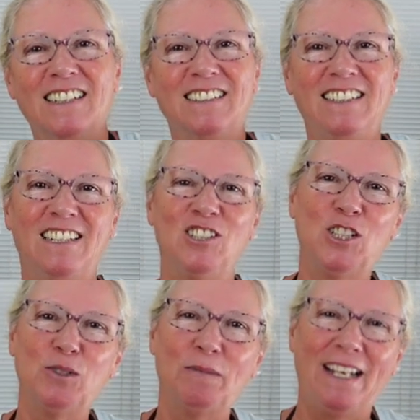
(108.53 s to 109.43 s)
Yeah, she's
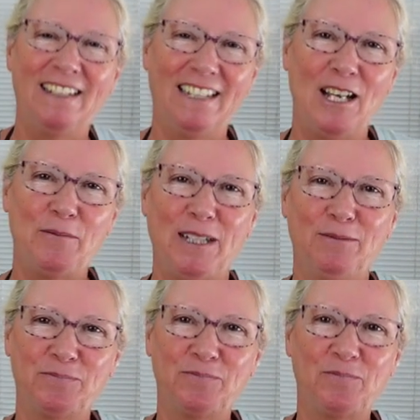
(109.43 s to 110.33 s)
smiling at me
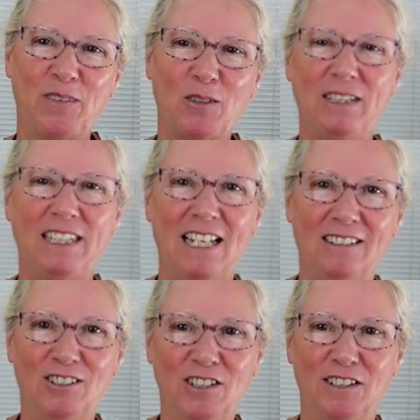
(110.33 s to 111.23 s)
with that
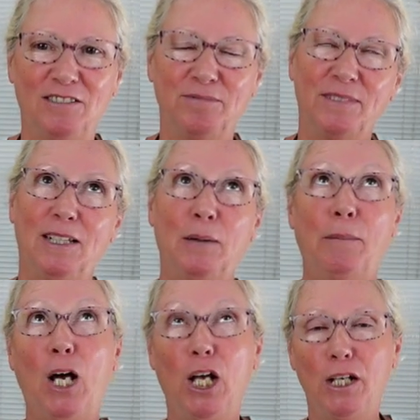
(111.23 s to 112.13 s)
look of,
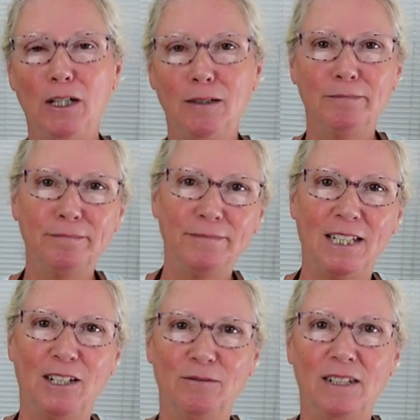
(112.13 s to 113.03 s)
Mom, you
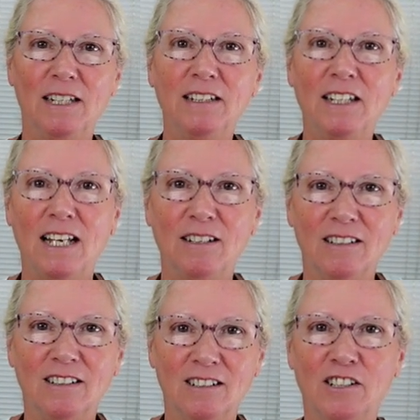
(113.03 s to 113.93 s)
know, that
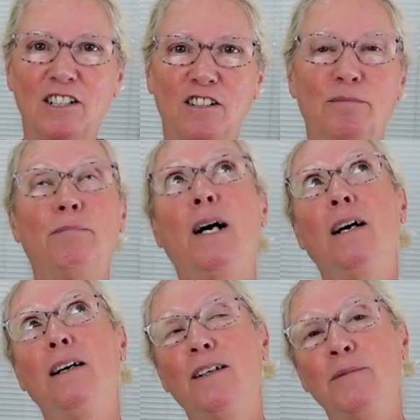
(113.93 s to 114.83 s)
look of
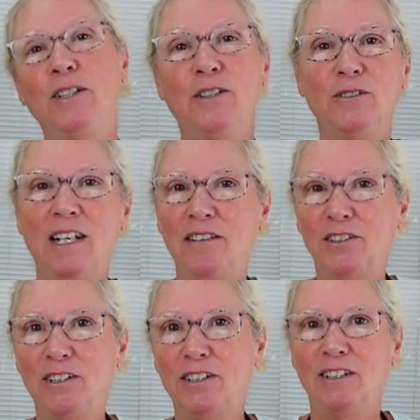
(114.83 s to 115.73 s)
mom that you
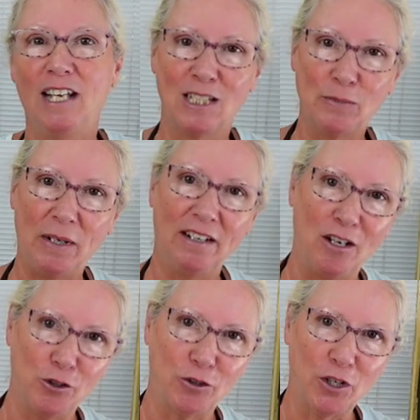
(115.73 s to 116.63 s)
never, as a parent,
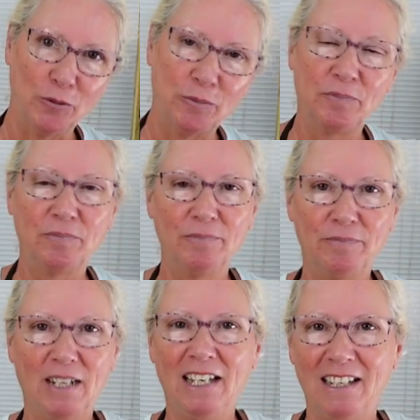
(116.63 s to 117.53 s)
outgrow.
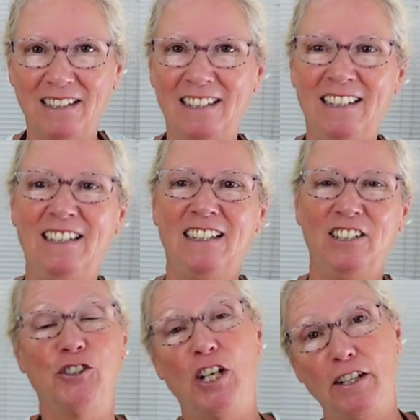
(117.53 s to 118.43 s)
Your
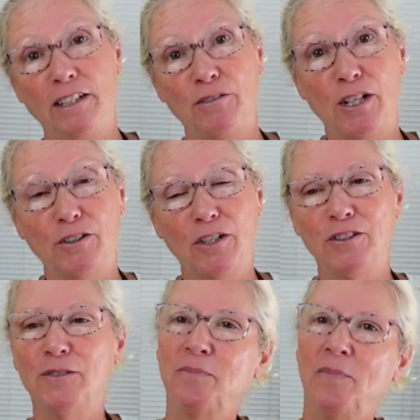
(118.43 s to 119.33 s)
child never
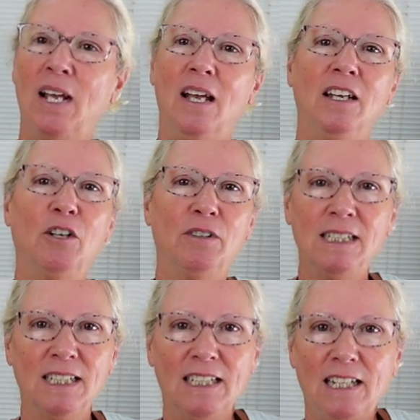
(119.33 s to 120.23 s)
outgrows. You know,
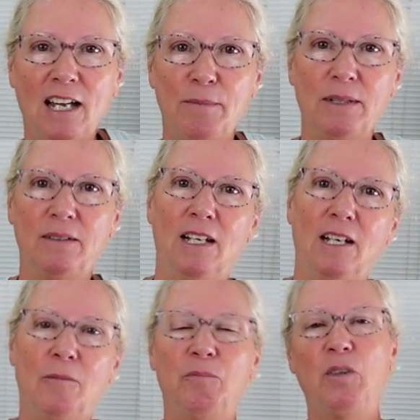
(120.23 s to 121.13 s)
recently I've been,
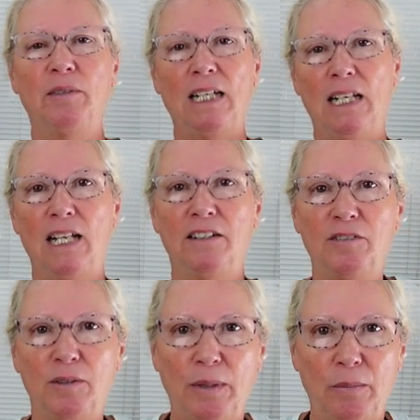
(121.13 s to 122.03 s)
I get a lot of
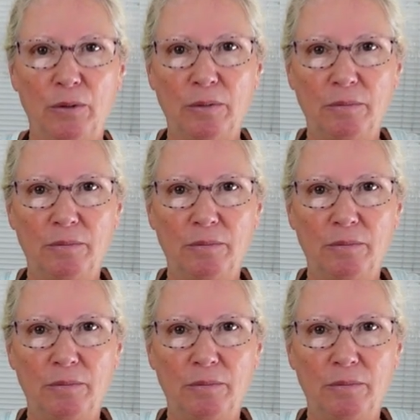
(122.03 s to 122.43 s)
people